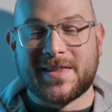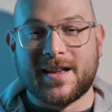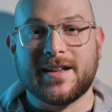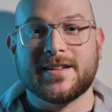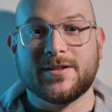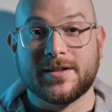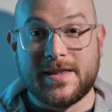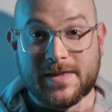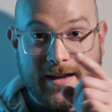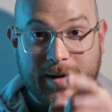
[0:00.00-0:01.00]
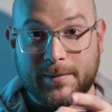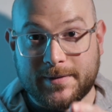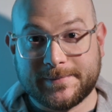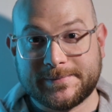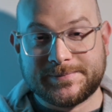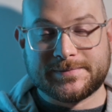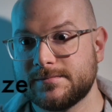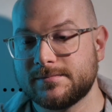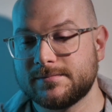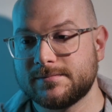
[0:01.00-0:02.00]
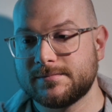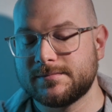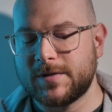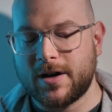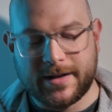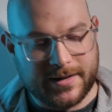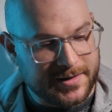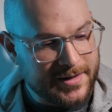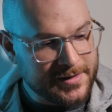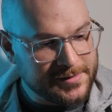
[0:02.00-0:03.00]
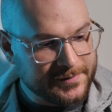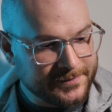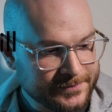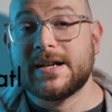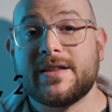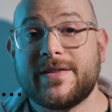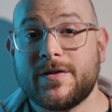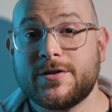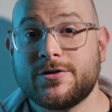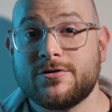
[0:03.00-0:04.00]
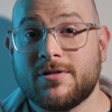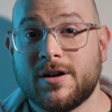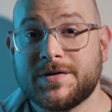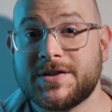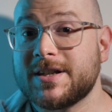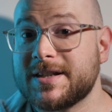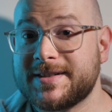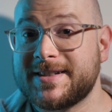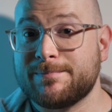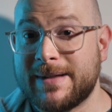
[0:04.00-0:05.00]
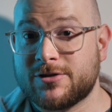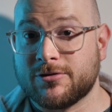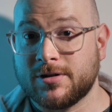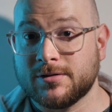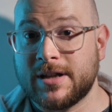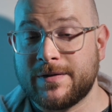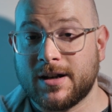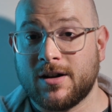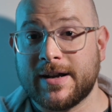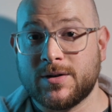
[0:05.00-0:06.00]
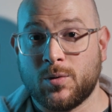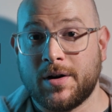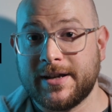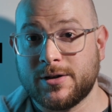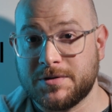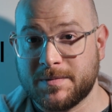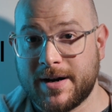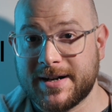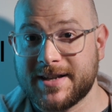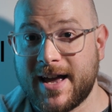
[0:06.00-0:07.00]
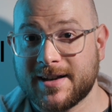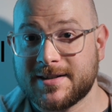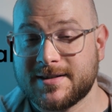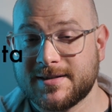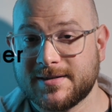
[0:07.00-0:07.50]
I need to look in the camera. Oh, I need to sneeze. The other two graphs are symmetrical in the line y equals minus x.